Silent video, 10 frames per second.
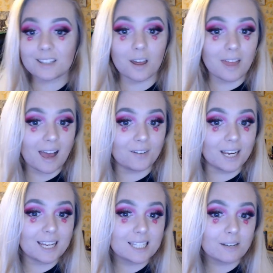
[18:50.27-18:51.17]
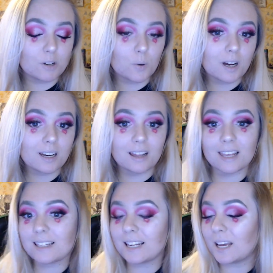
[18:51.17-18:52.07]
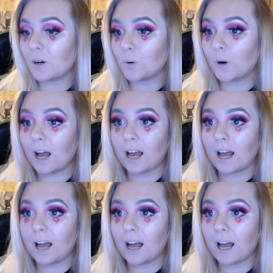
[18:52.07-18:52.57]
there it is everyone, this little